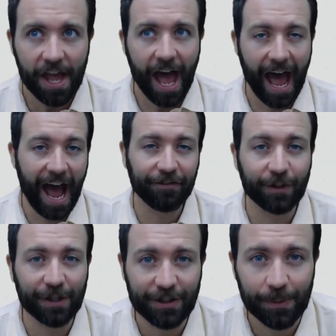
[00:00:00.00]
After
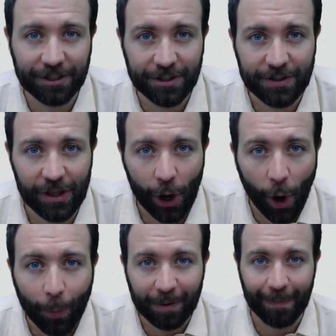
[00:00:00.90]
he switches to the
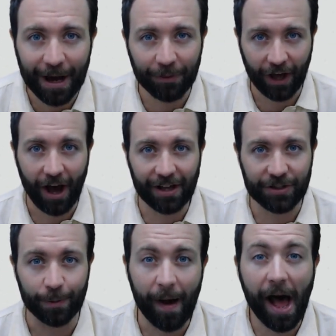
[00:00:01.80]
open mouth
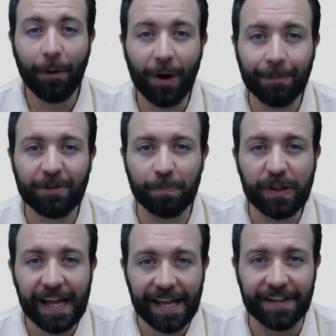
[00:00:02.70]
costume, I want him to
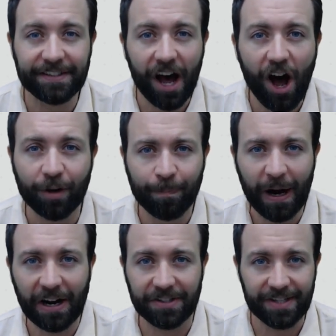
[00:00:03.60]
play the dog
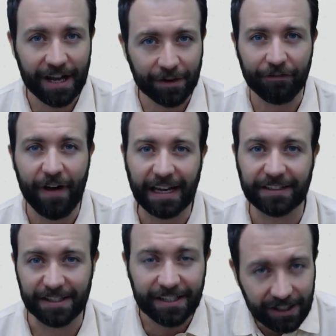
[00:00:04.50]
bark sound effect
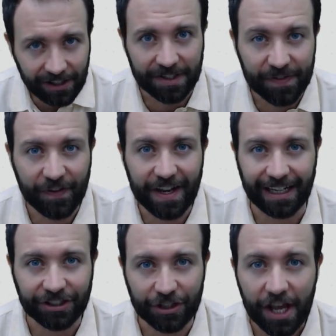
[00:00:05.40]
until it's
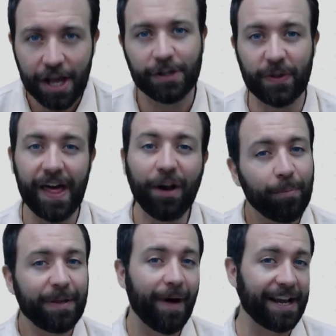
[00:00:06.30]
finished. So that'll be
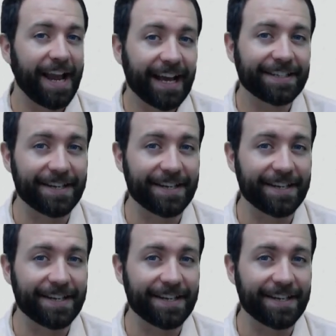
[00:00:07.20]
my next